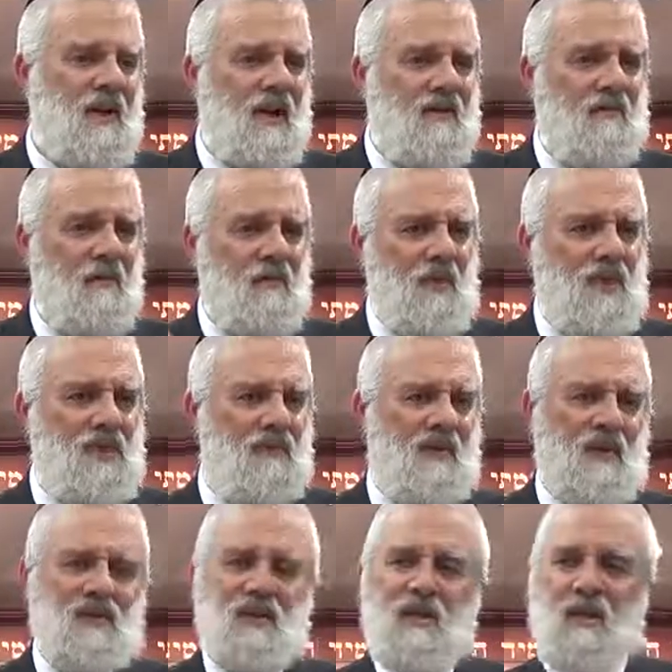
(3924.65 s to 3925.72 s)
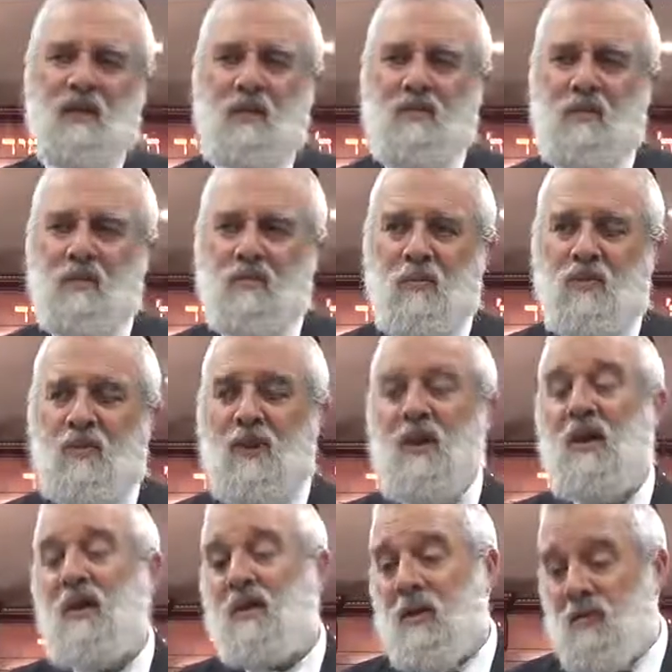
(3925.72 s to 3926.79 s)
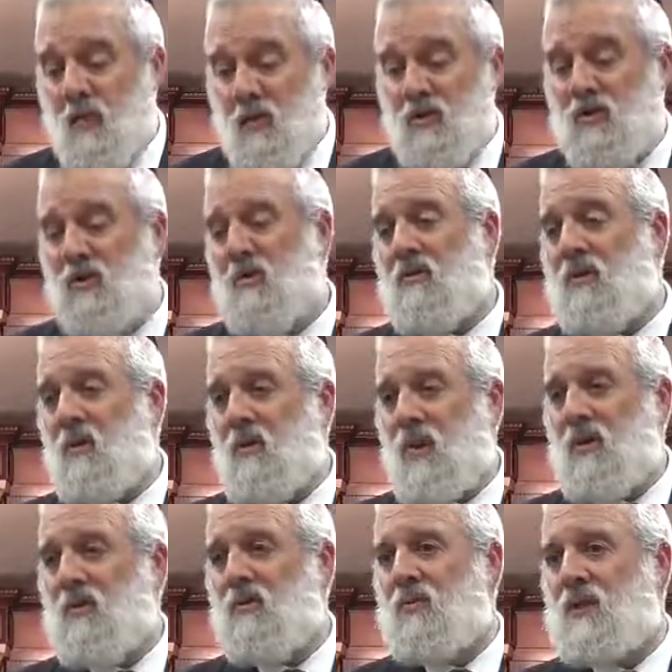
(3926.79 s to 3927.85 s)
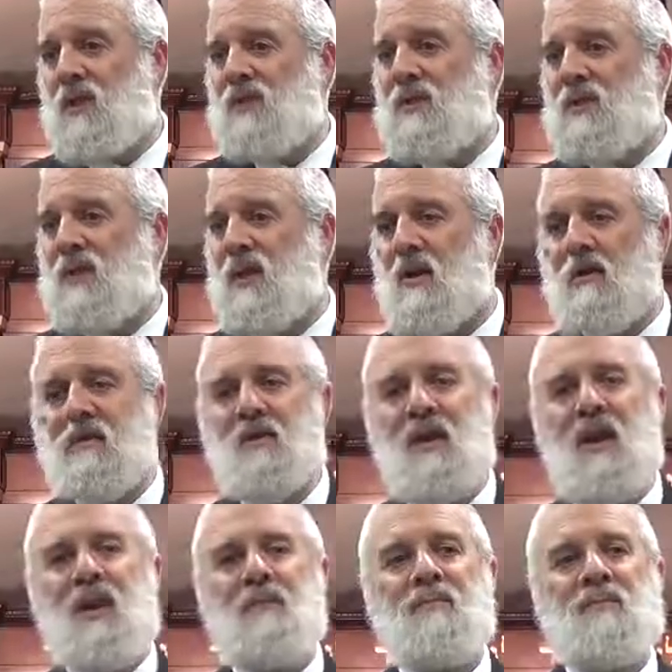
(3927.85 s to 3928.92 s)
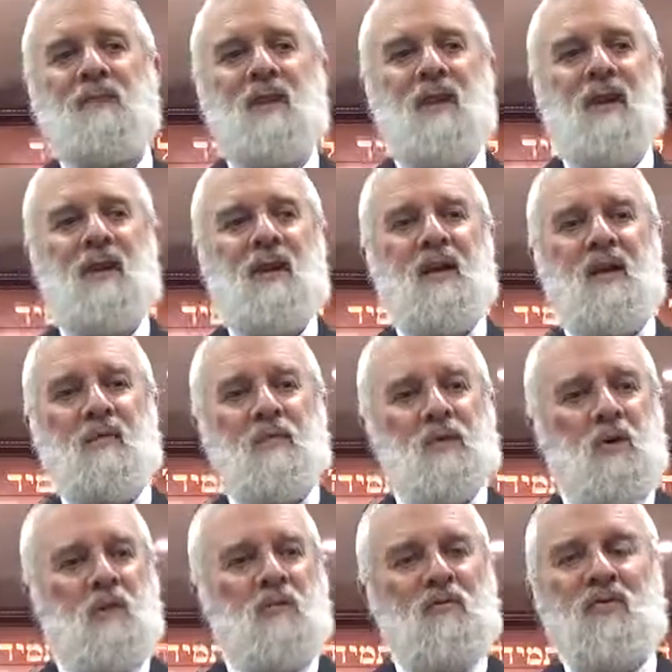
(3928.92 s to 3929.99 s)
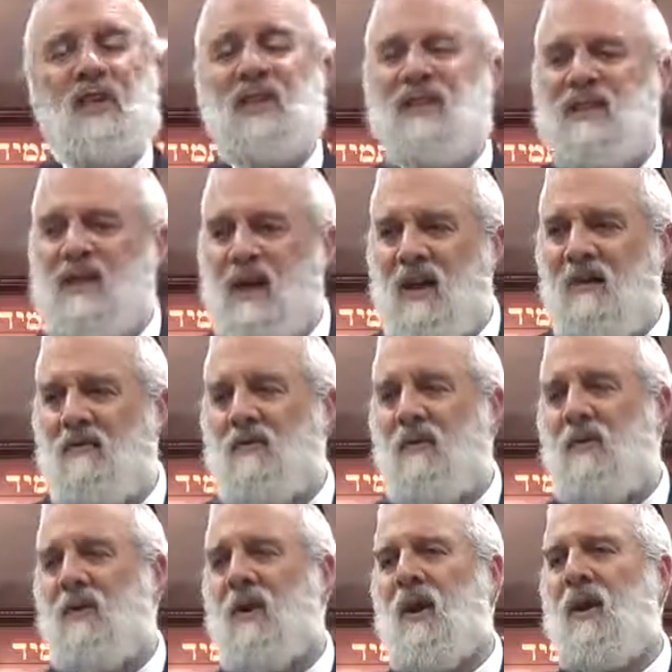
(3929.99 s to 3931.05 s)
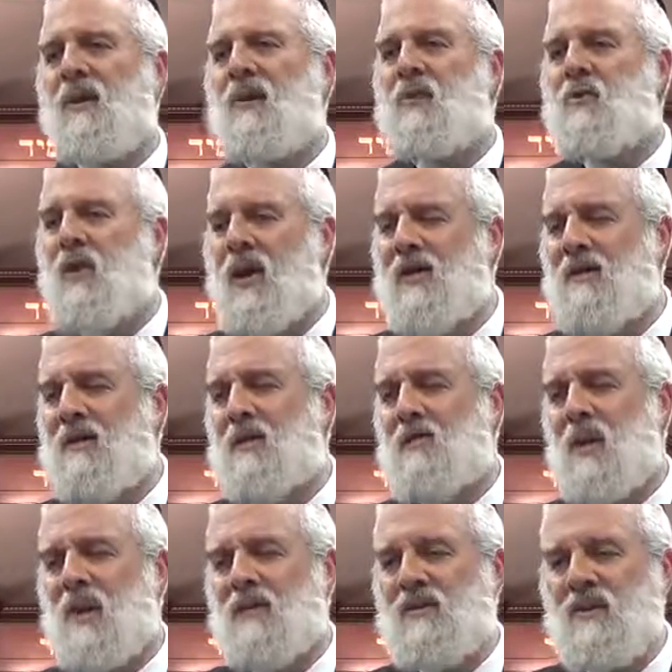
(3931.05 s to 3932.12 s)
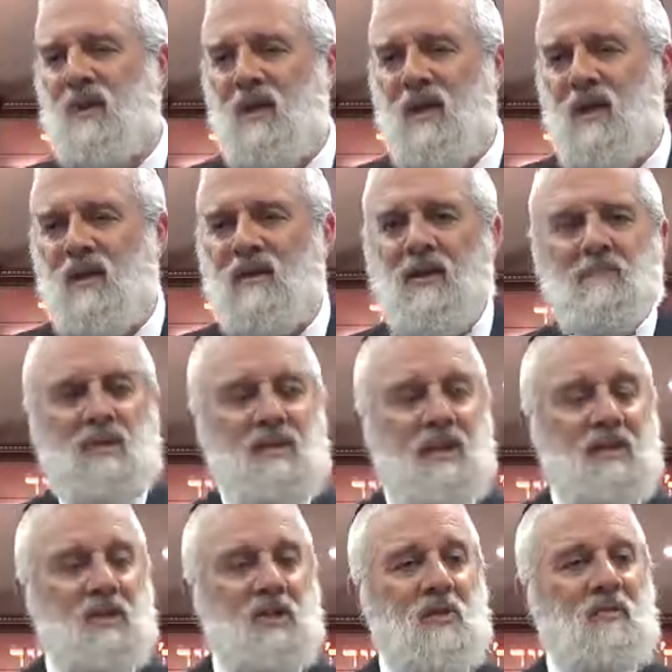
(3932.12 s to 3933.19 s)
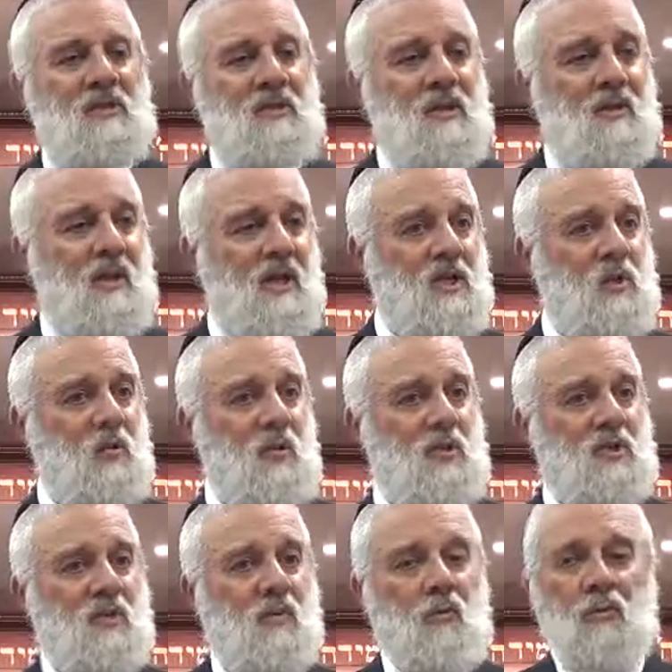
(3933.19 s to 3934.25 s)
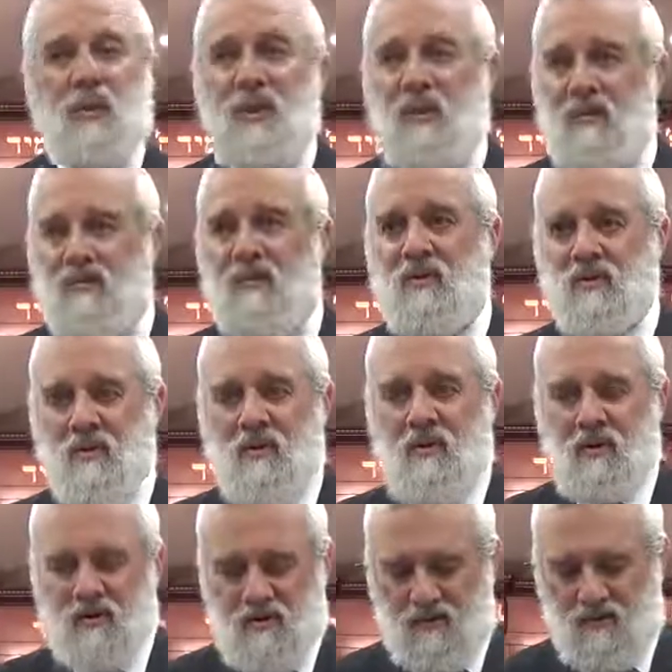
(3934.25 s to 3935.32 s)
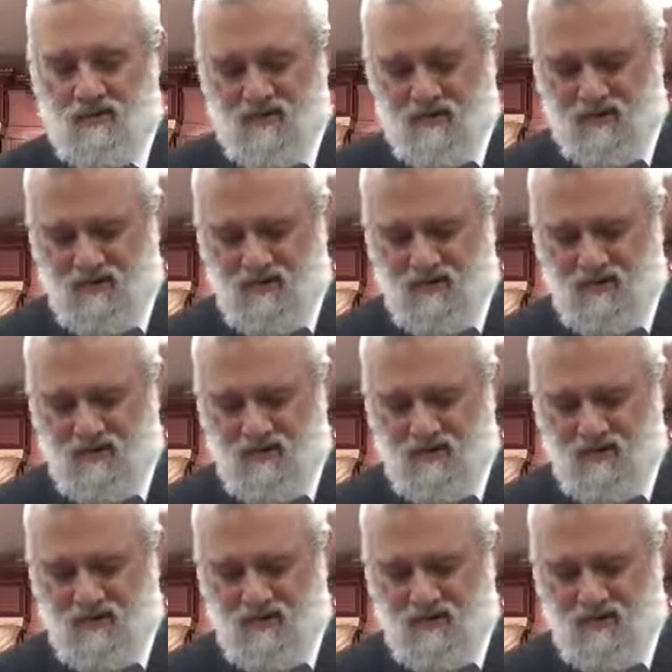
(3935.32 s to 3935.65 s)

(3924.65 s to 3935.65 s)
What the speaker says: Every mitzvah is an accomplishment. The more so, the one who does this at all times, observes and is careful, and he tries his best, then Bezat Hashem, his connection with Hashem will become even stronger. Mm-hmm.